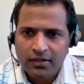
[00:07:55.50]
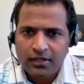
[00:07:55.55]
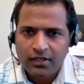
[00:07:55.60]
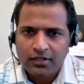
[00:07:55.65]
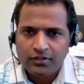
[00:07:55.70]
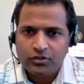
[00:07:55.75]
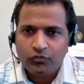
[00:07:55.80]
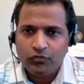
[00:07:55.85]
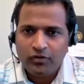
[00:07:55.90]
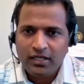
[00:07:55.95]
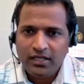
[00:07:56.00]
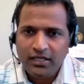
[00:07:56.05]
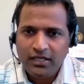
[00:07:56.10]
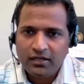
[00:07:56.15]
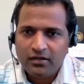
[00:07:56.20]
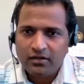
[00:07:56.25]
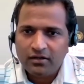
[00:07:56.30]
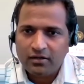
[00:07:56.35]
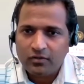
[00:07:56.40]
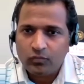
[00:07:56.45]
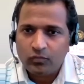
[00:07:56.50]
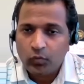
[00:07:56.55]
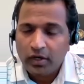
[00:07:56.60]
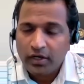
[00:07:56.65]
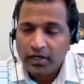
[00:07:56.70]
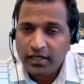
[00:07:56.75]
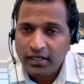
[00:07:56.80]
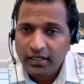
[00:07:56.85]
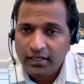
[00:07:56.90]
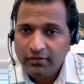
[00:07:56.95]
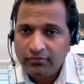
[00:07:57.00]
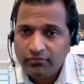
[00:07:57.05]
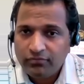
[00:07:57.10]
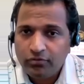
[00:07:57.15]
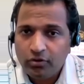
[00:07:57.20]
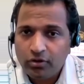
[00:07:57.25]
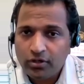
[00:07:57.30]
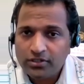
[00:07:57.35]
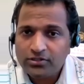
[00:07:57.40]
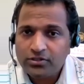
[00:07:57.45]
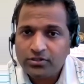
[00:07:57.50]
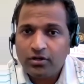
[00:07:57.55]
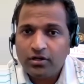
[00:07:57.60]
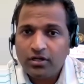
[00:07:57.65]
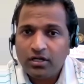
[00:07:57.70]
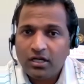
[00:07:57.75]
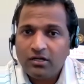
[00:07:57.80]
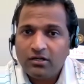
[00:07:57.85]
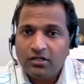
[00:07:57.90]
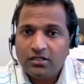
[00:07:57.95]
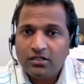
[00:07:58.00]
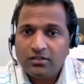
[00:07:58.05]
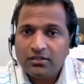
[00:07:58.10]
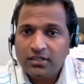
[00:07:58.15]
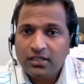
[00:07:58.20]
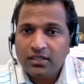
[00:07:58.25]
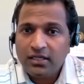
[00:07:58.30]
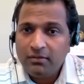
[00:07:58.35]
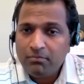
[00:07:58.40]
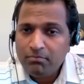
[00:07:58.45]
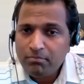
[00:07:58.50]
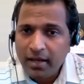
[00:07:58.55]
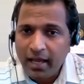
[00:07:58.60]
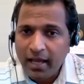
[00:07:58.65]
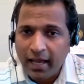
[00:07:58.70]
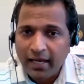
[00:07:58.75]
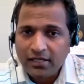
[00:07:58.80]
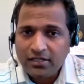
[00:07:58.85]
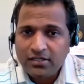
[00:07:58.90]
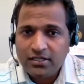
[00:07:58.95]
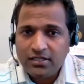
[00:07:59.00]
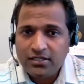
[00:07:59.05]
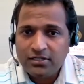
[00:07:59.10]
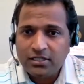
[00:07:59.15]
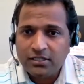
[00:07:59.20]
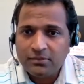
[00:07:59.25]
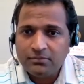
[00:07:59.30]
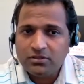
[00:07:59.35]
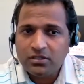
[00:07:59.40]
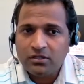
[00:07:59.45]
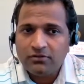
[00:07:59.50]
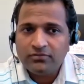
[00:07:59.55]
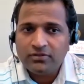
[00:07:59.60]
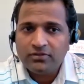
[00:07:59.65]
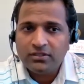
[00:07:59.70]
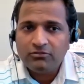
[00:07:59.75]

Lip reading: So we are very focused on the impact in terms of the